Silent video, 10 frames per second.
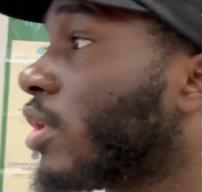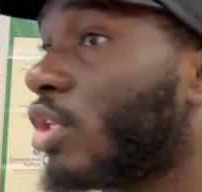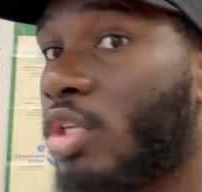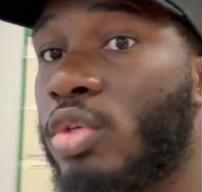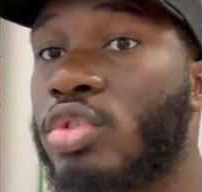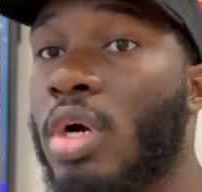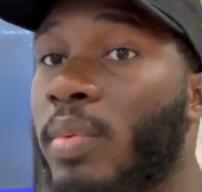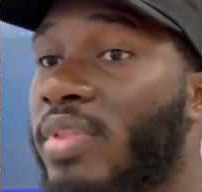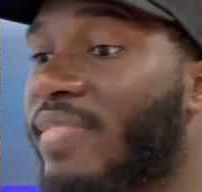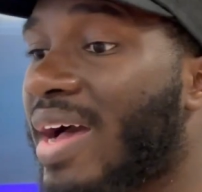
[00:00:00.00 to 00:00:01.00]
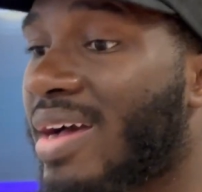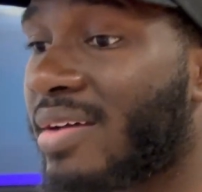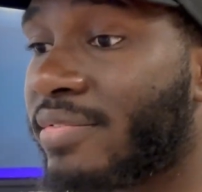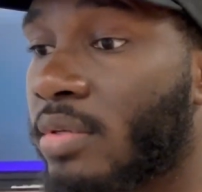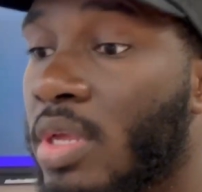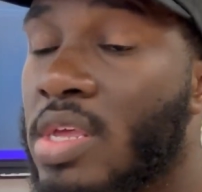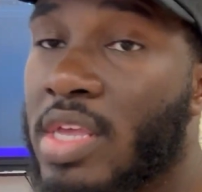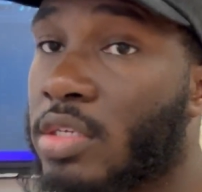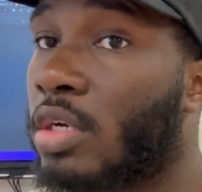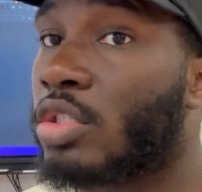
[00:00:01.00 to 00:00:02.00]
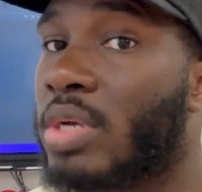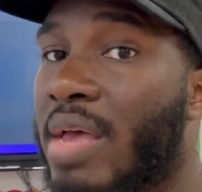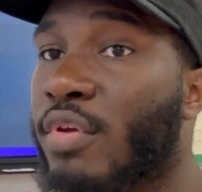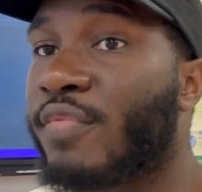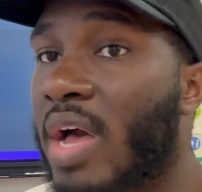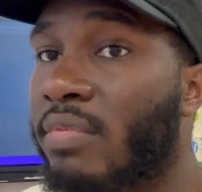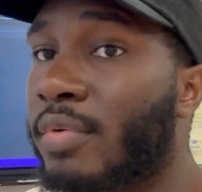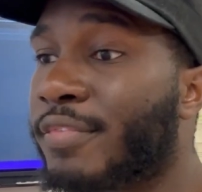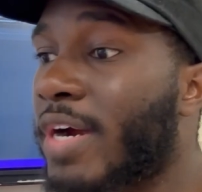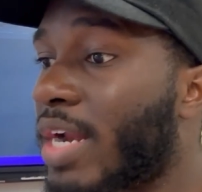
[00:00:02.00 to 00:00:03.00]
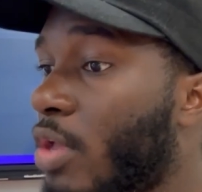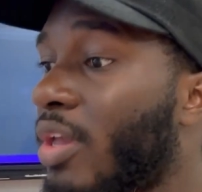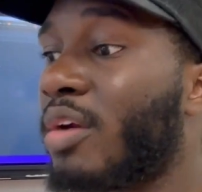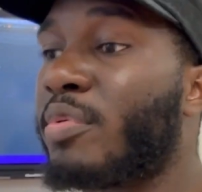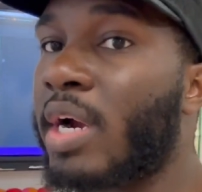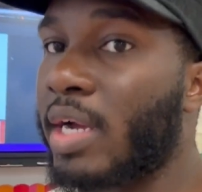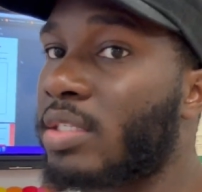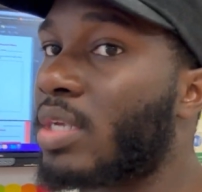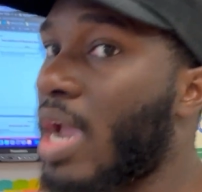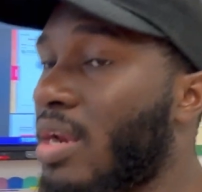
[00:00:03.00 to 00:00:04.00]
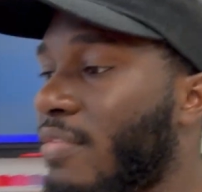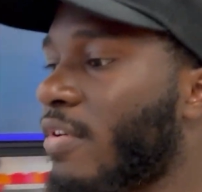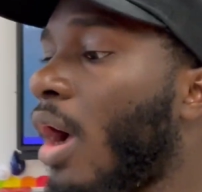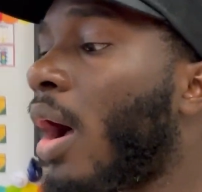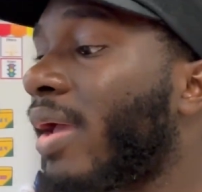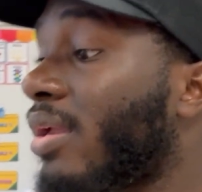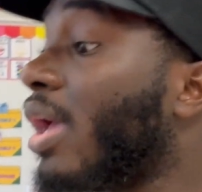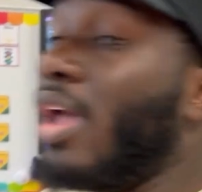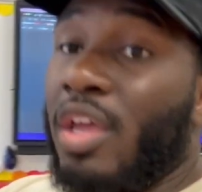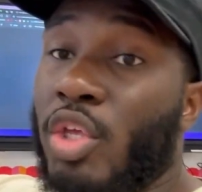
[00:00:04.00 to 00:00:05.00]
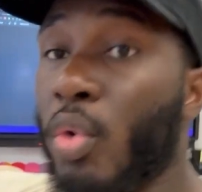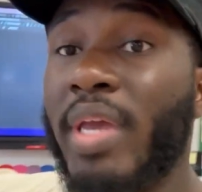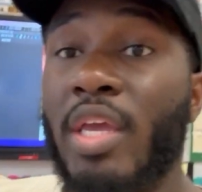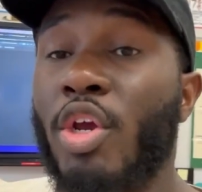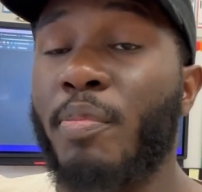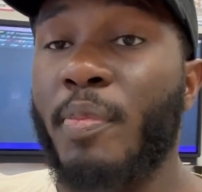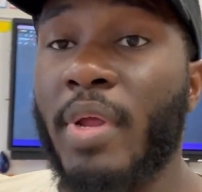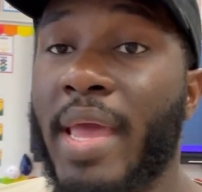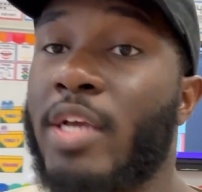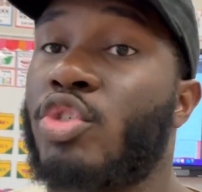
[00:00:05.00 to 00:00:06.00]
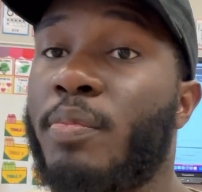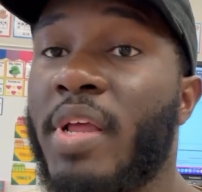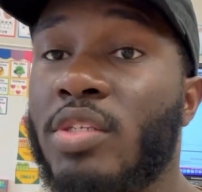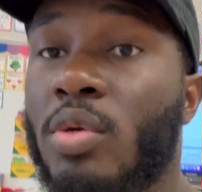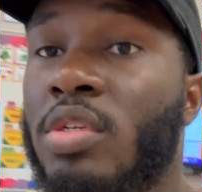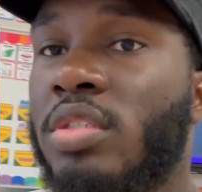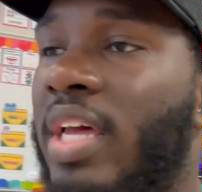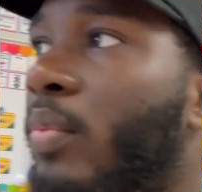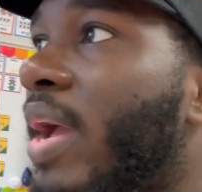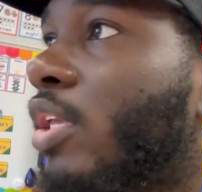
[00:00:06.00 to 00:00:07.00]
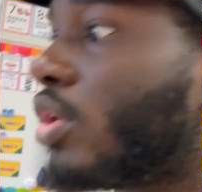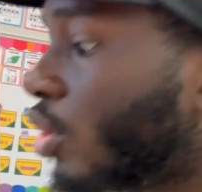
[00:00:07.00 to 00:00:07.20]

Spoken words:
you start with 5. As long as you have your 5 on Friday, you get a prize. And if not, you'll get your extra pencils, so that way you can